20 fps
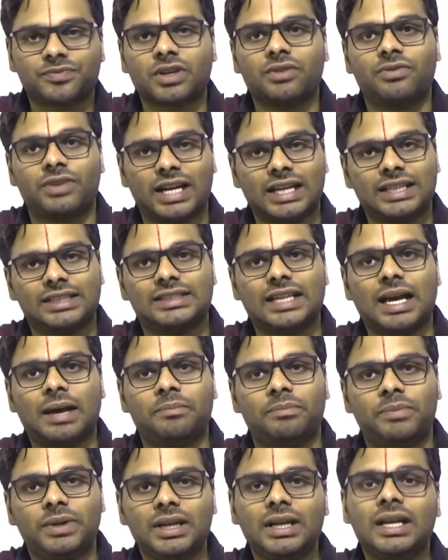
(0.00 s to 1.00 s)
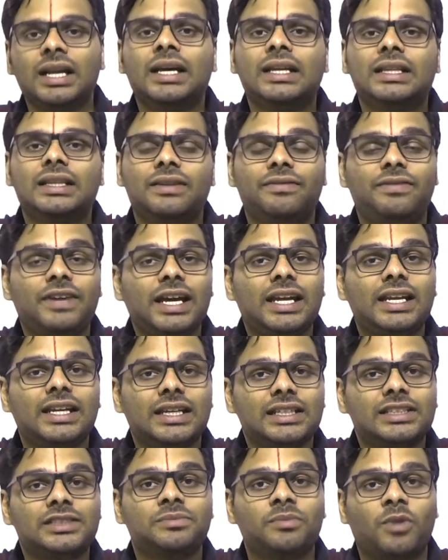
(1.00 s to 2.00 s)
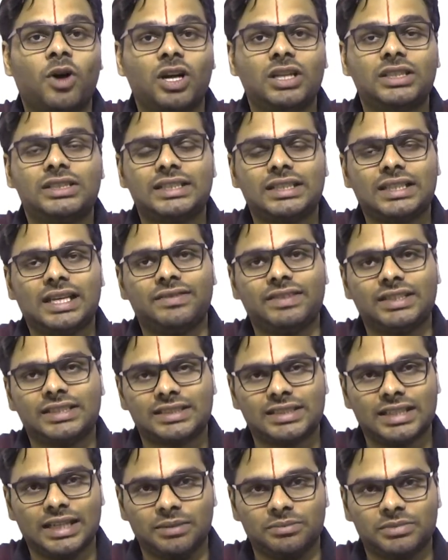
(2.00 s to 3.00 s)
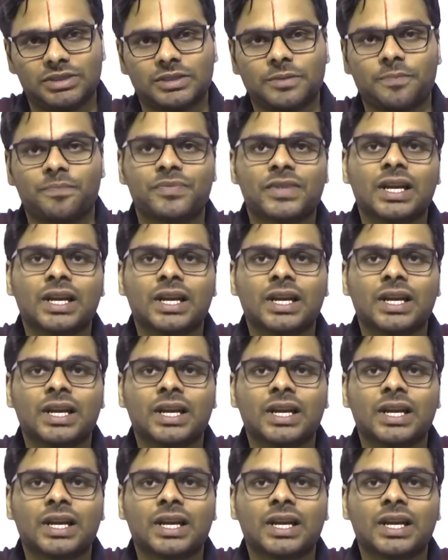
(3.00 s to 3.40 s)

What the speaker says: For example, the various small saving schemes.